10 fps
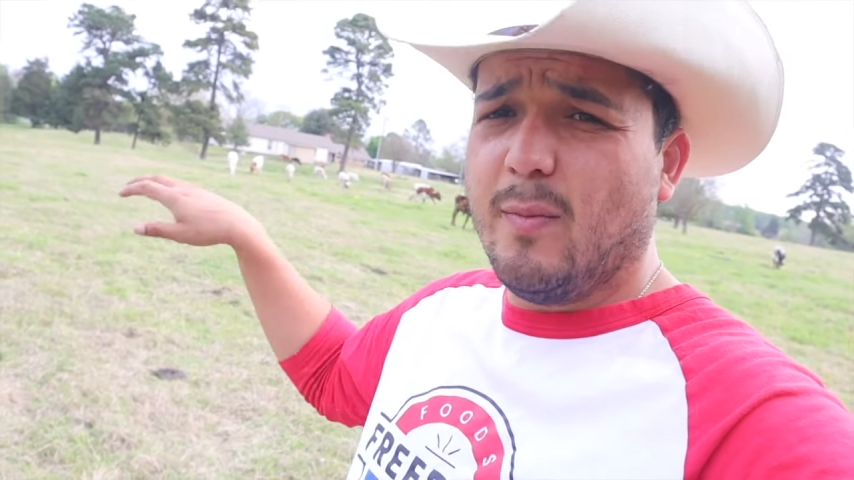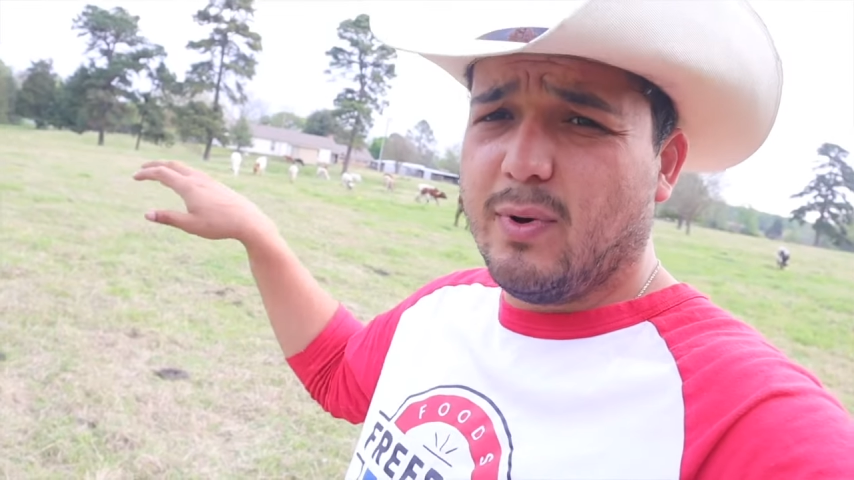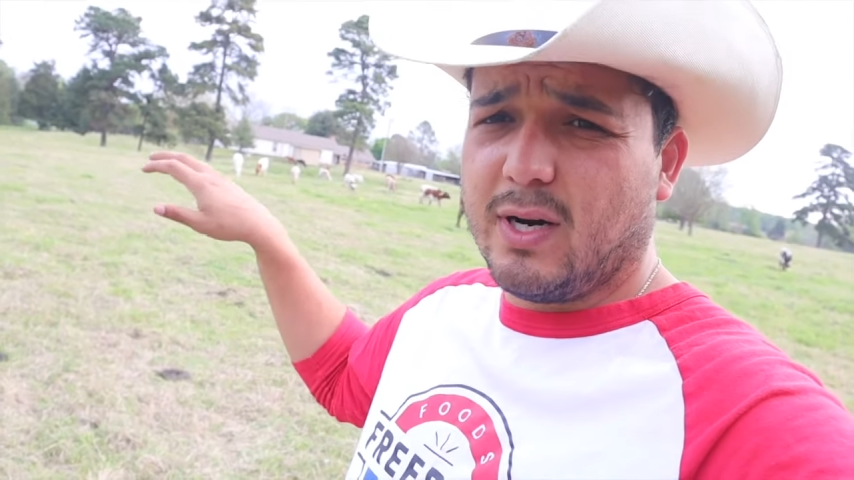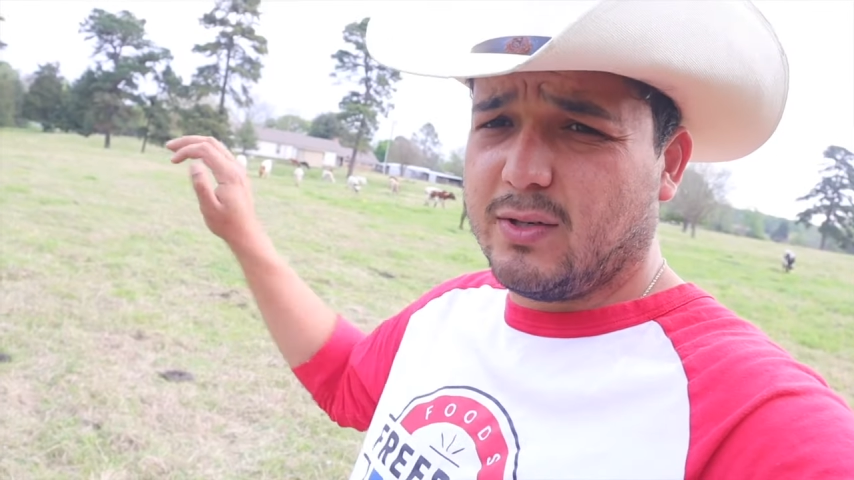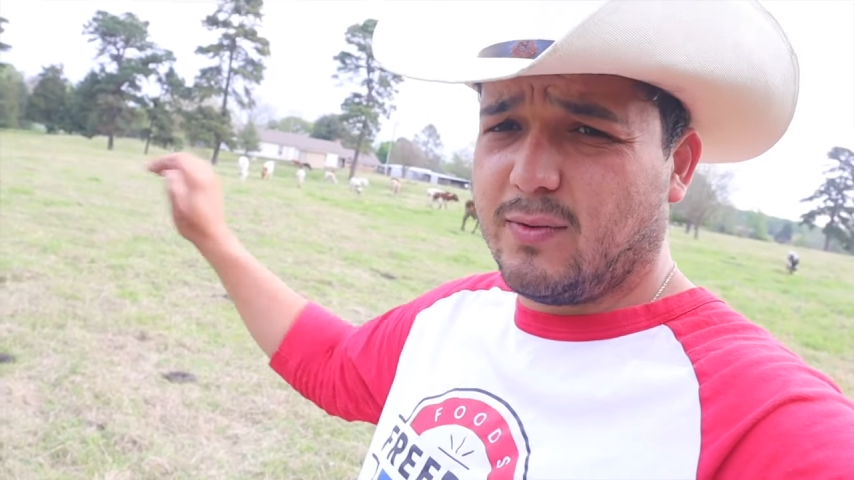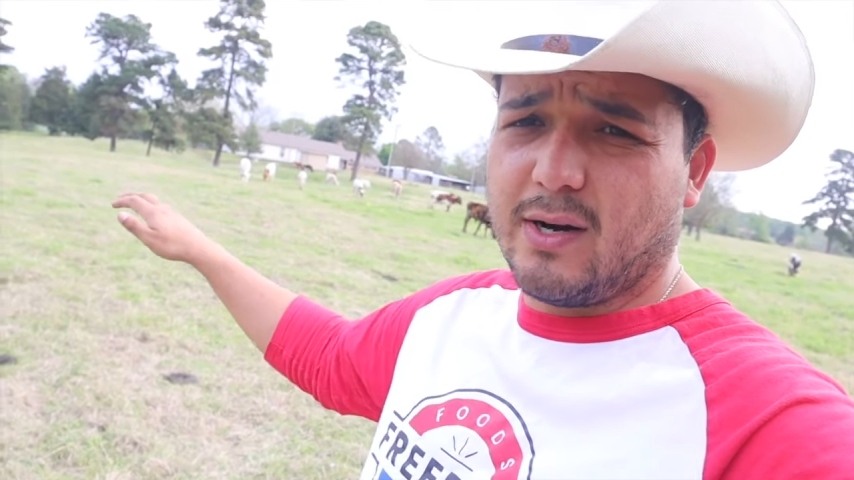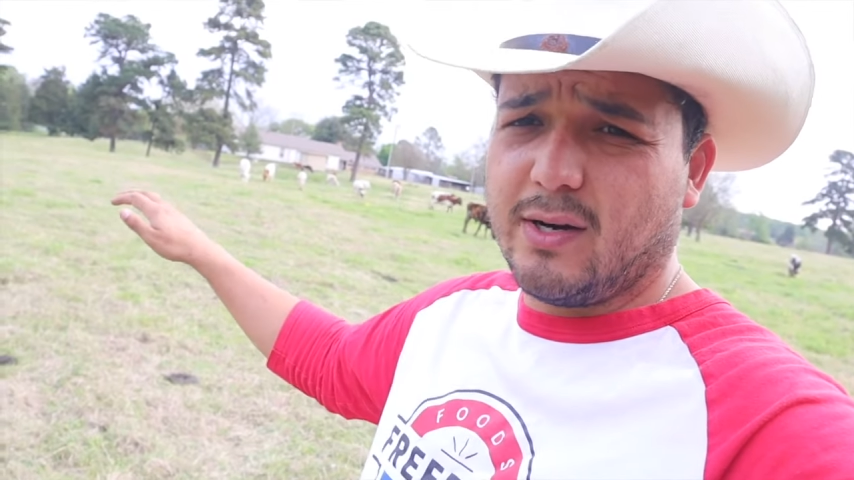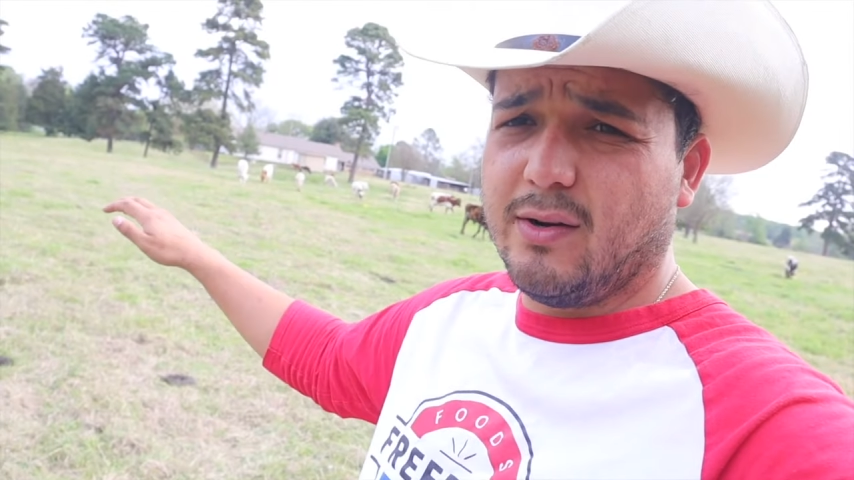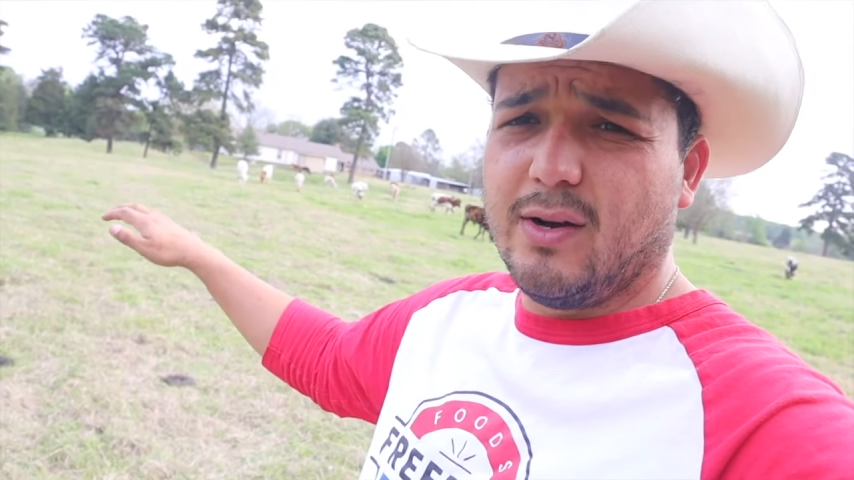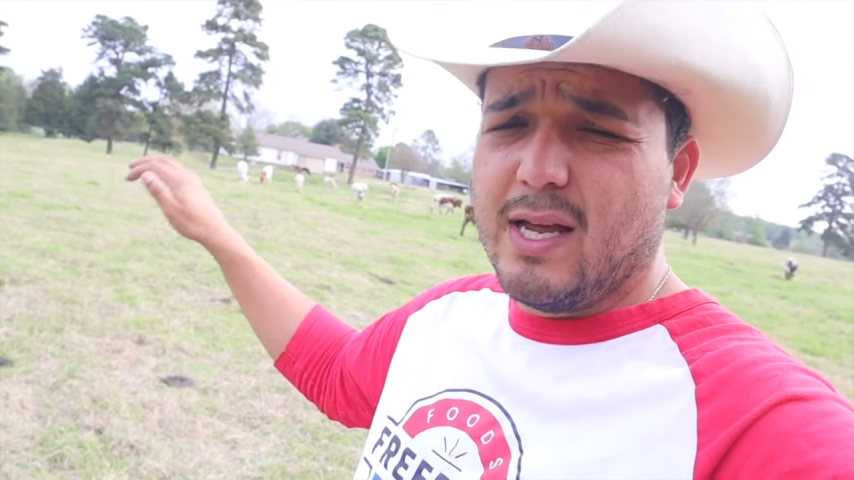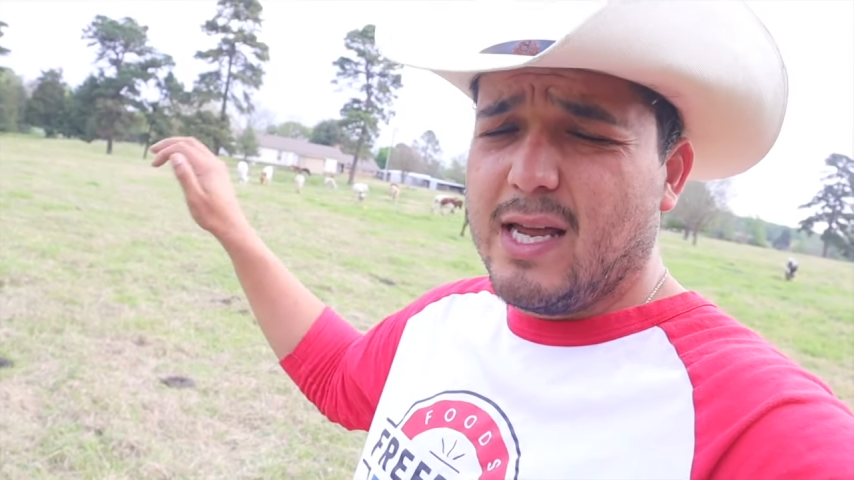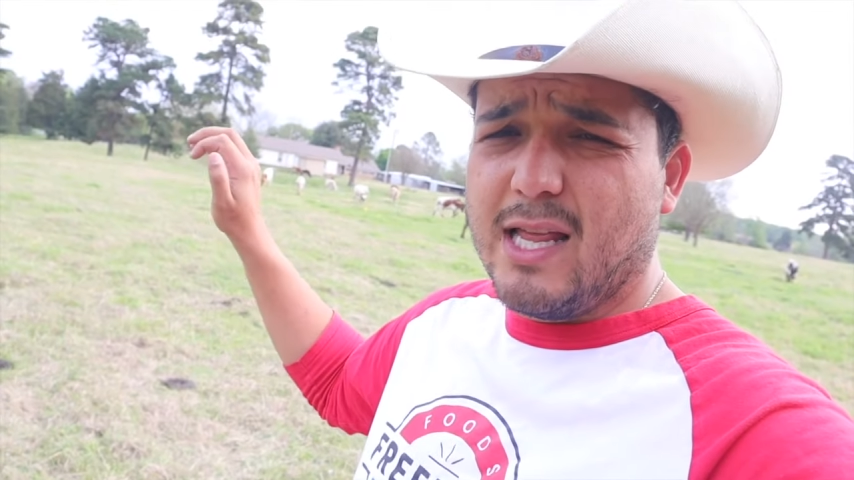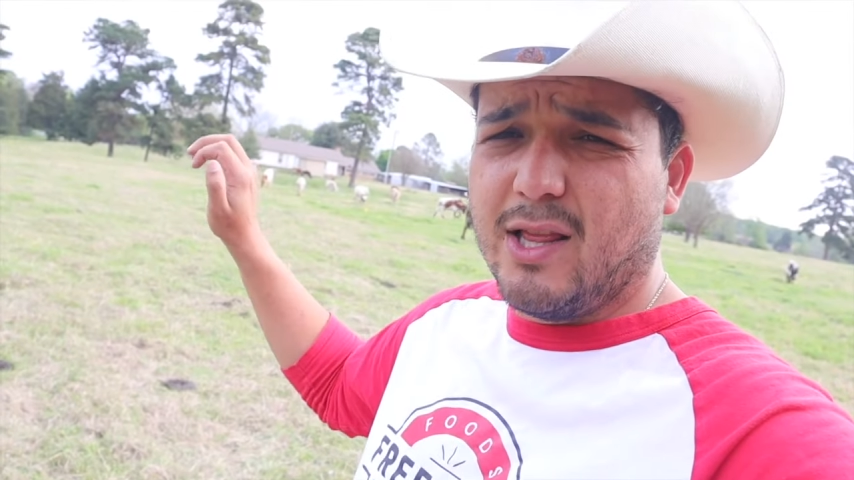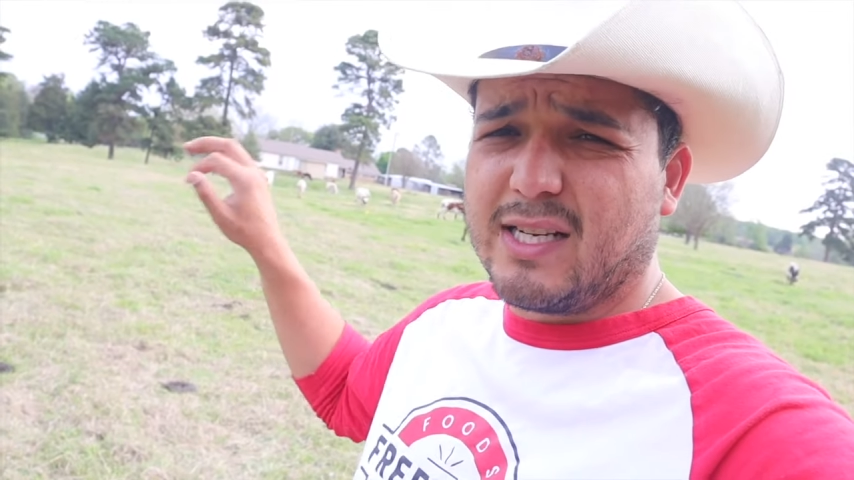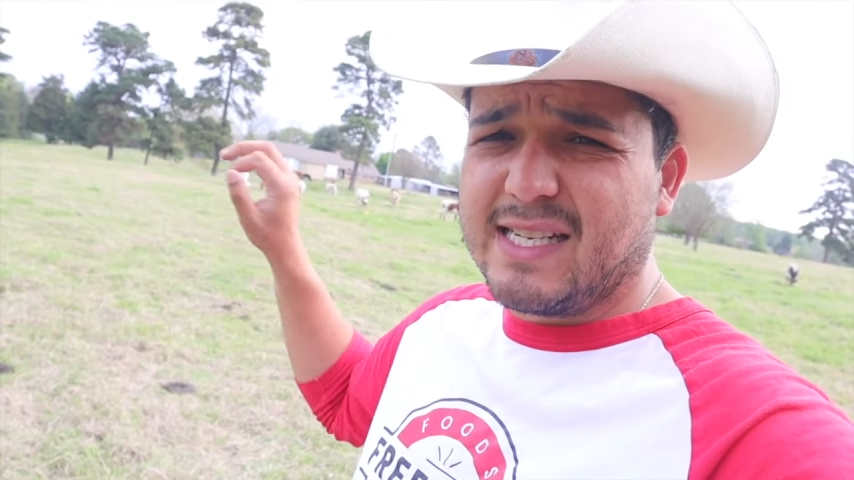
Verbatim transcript: But I swear to you, it looked